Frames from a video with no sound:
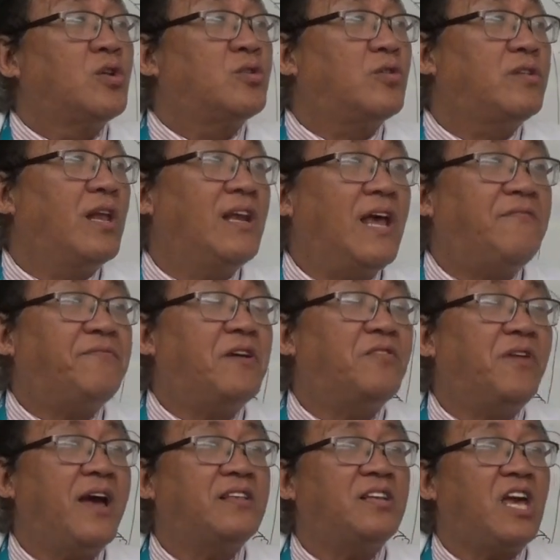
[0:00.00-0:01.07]
to the left and
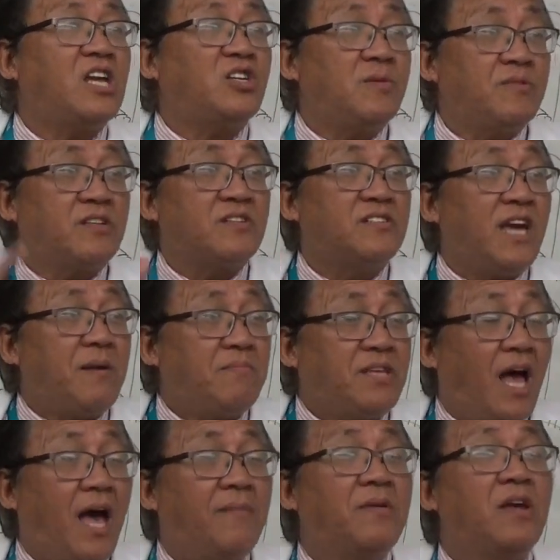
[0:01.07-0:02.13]
right atrium at the same
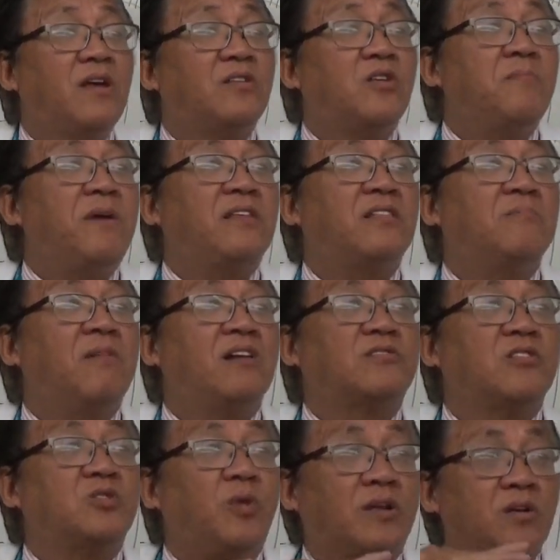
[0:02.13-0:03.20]
time to make the
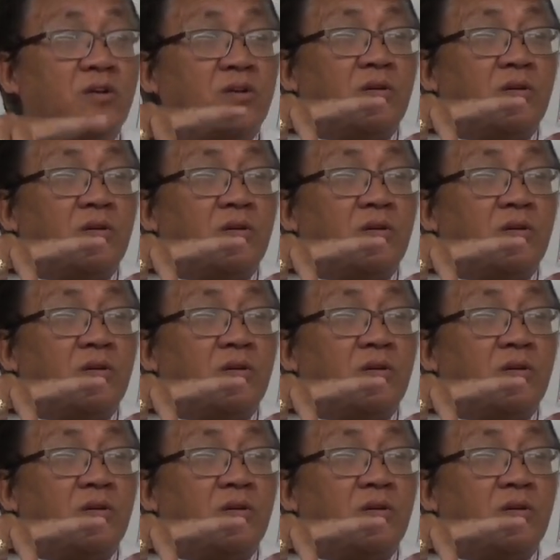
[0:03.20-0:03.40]
muscles what?